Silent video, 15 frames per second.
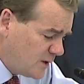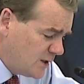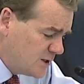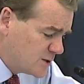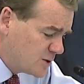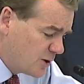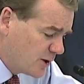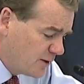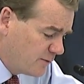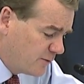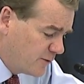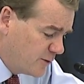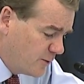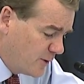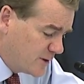is looking
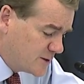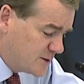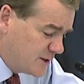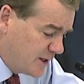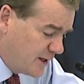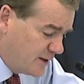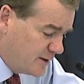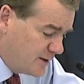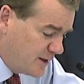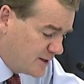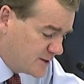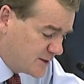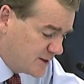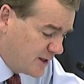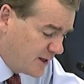for USDA to
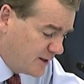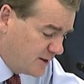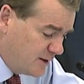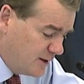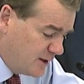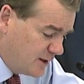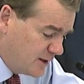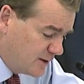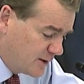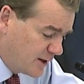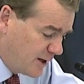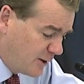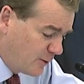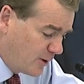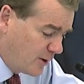designate the
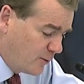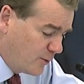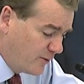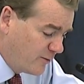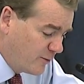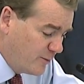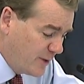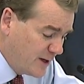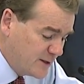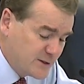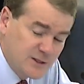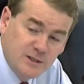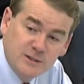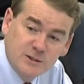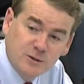Colorado River
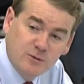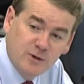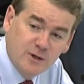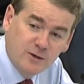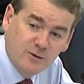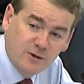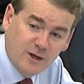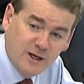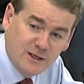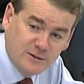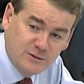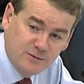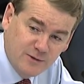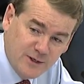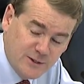Basin as a critical
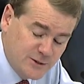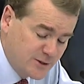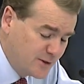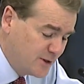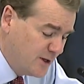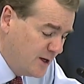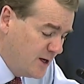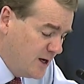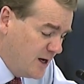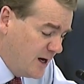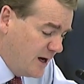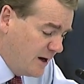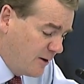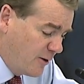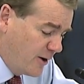conservation
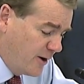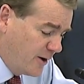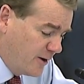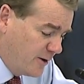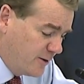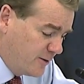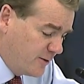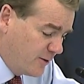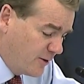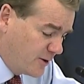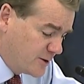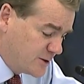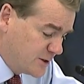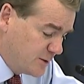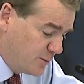area under the
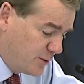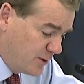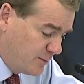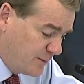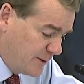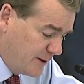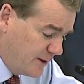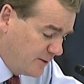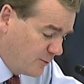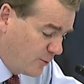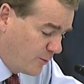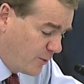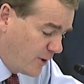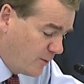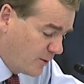RCPP. The
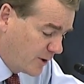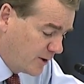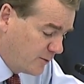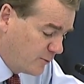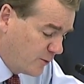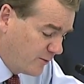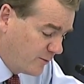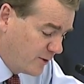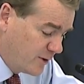Republican River